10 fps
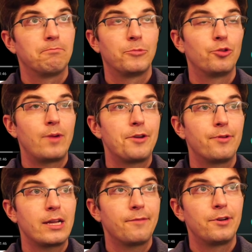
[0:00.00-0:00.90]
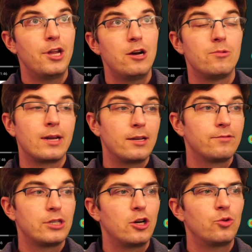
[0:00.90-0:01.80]
the rendering of a node? And if
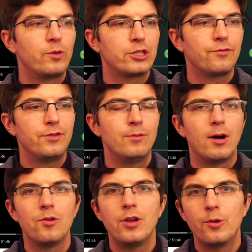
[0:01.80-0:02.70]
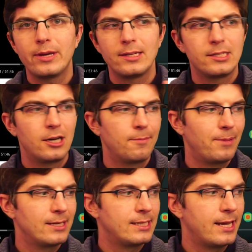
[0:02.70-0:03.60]
so, which view mode? No, we can start
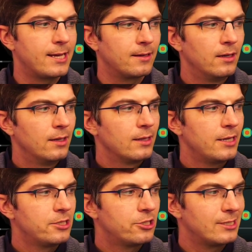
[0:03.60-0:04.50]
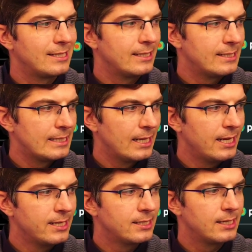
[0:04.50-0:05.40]
by saying, let's just
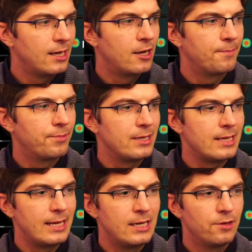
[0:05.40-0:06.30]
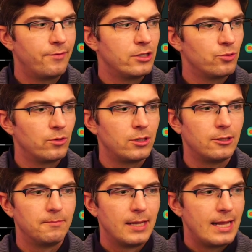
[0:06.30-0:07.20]
slice up the
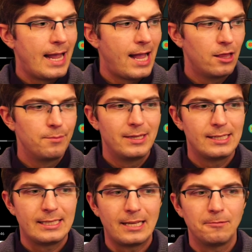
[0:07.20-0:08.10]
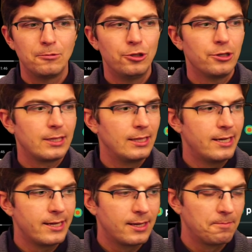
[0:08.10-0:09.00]
individual elements that look
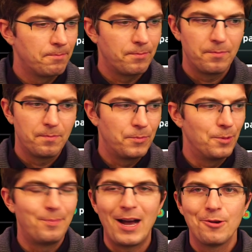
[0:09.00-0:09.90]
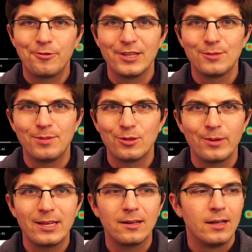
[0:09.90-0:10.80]
like the boundaries
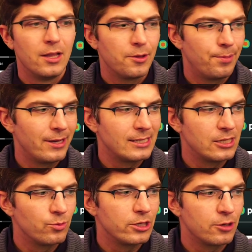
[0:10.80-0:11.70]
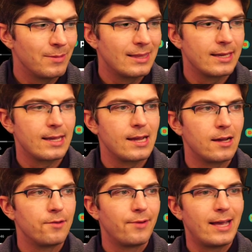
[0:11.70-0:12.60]
between the places we should be thinking
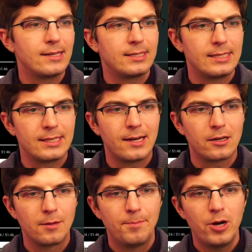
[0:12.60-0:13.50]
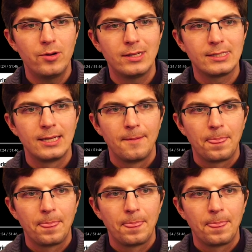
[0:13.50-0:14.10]
of as design components